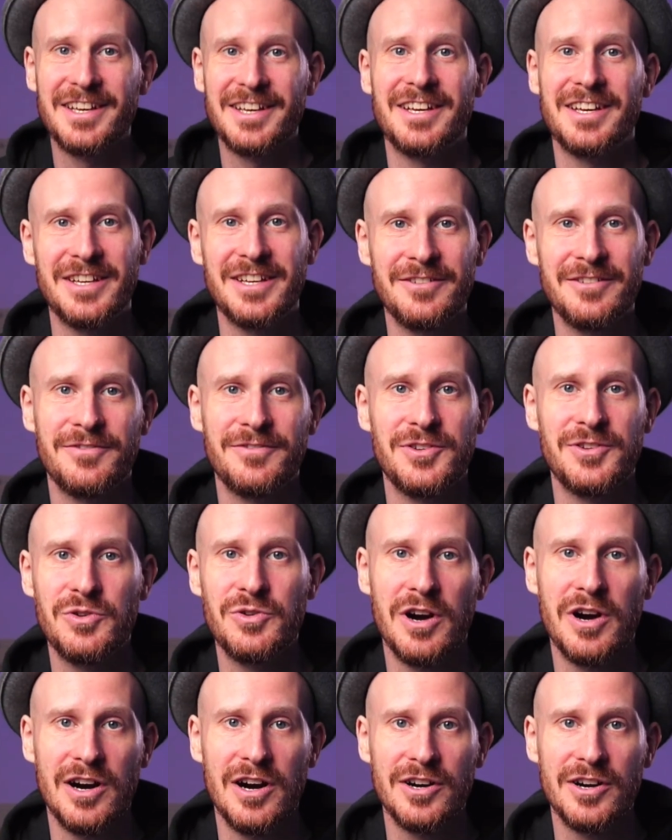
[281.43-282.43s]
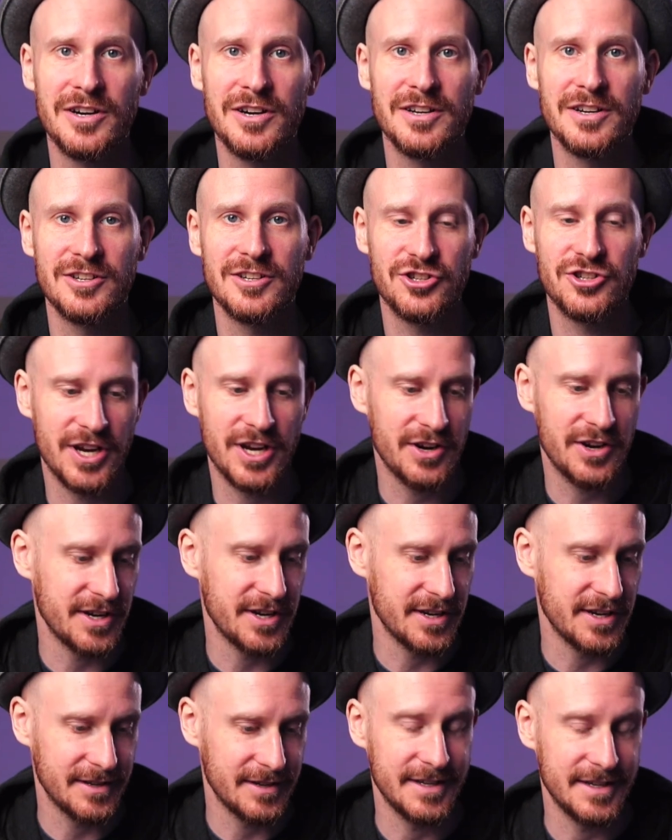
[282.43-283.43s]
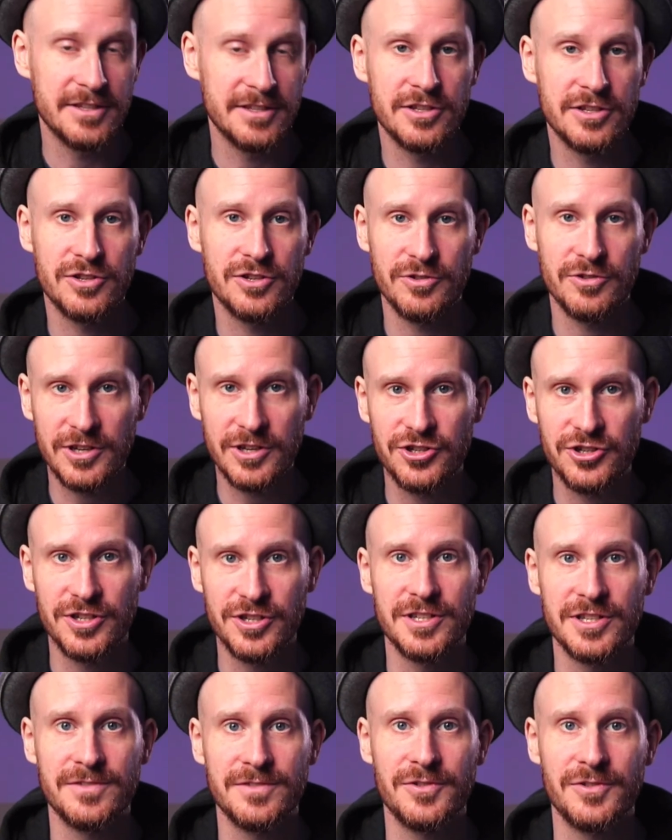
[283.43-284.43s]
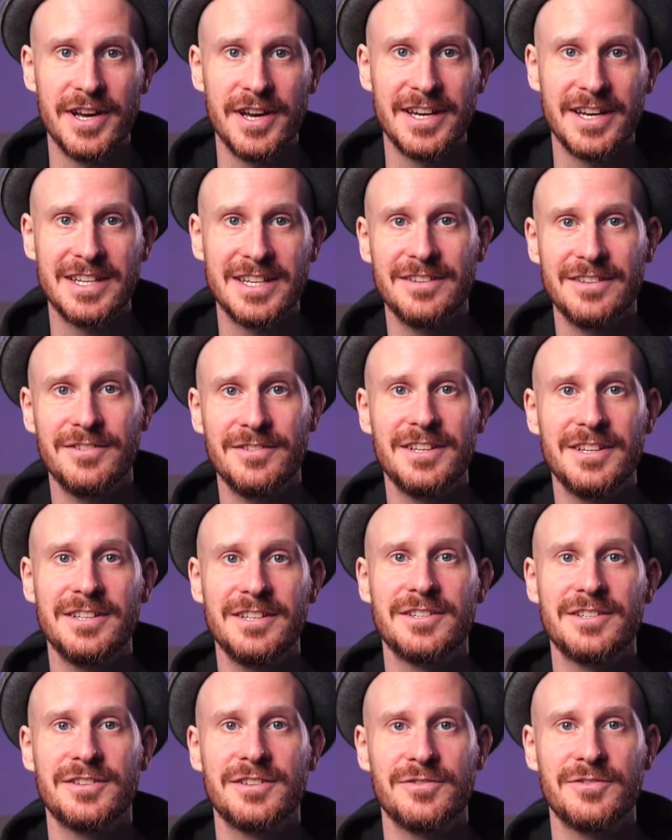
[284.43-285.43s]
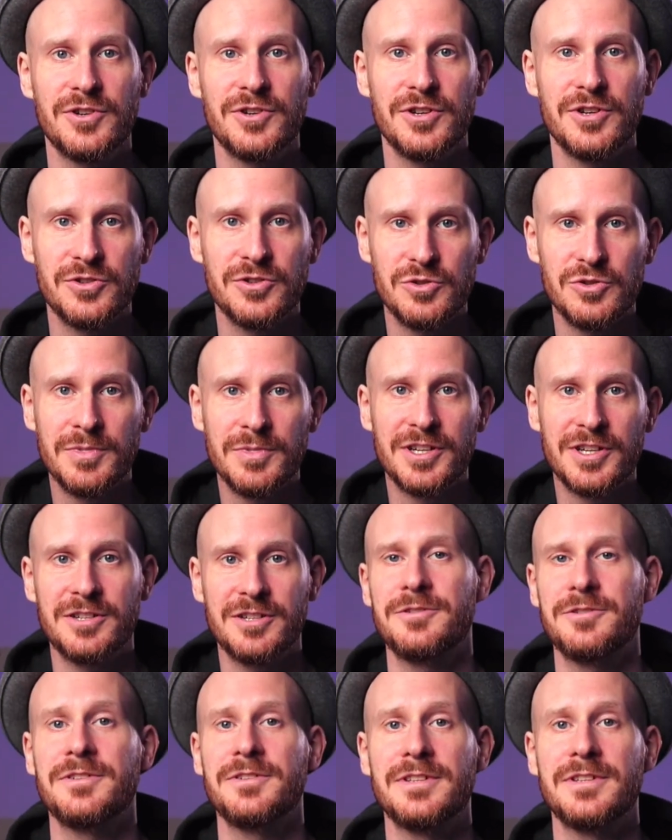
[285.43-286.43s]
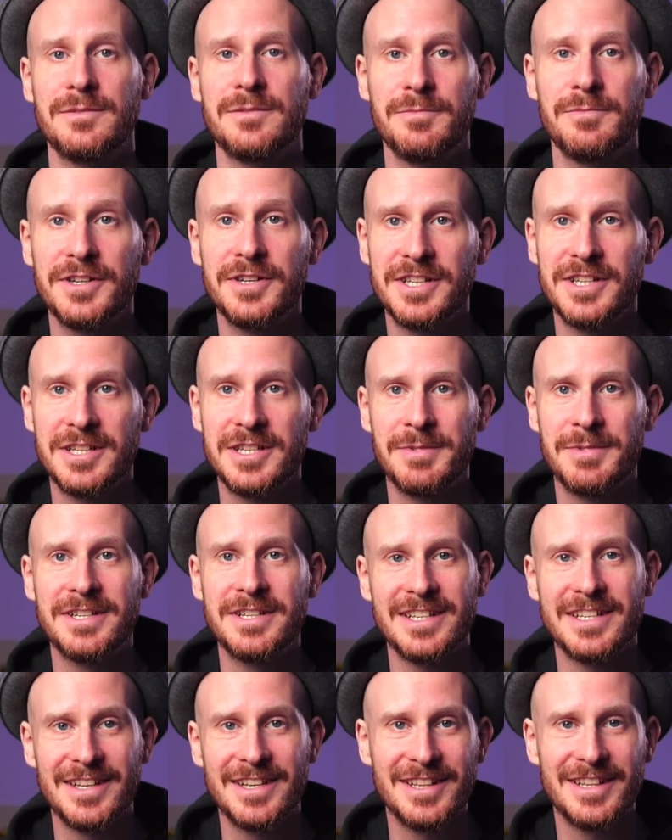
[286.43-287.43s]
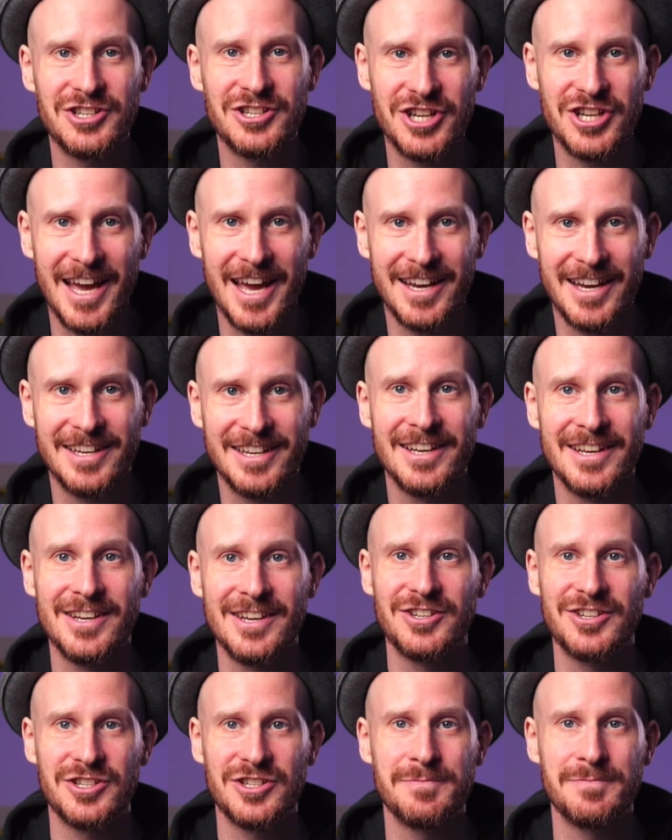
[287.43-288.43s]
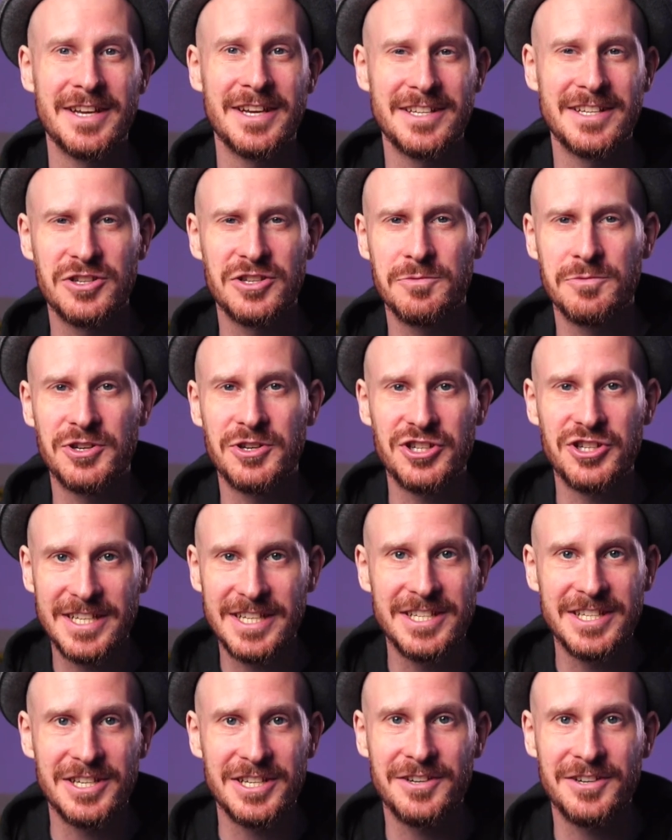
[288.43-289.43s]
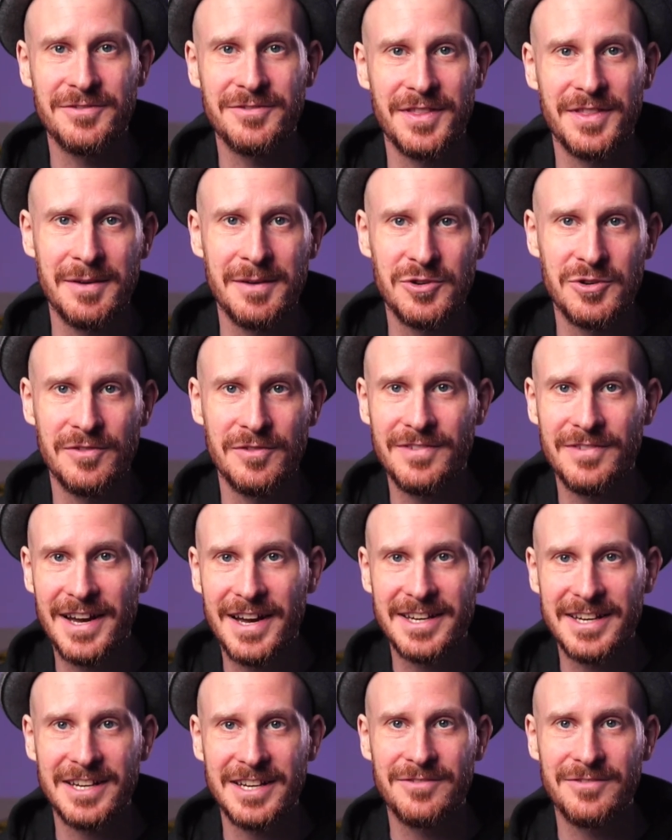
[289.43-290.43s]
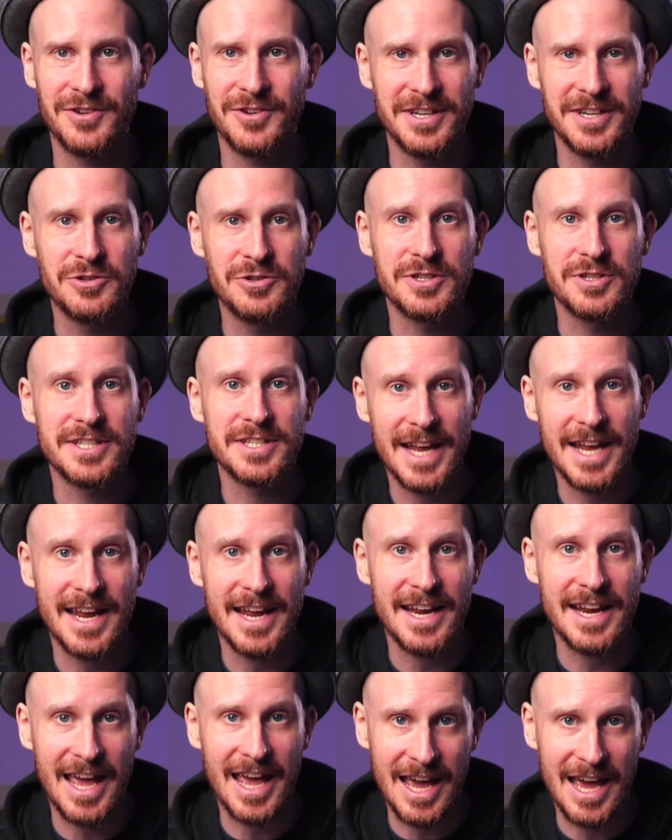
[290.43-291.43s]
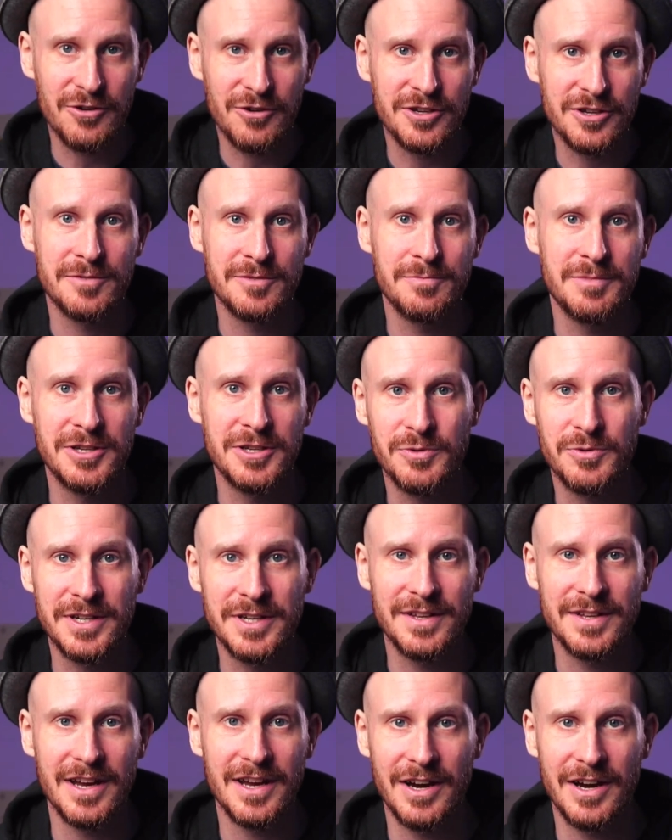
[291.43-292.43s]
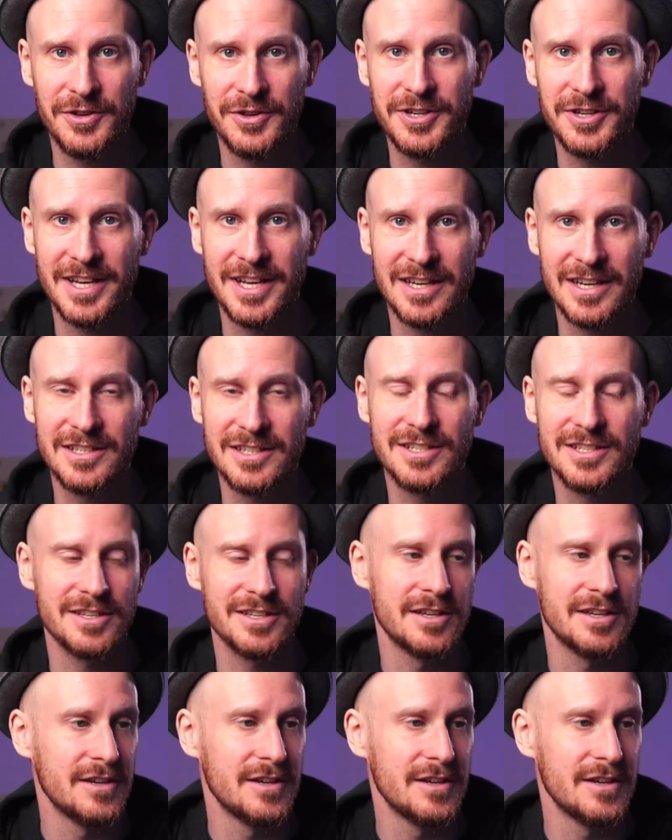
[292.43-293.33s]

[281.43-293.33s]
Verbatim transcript: if you are sharing instructions for activities for your Zoom participant, participants in the chat. just makes it so much easier for them to find it, for it to stand out between the other text.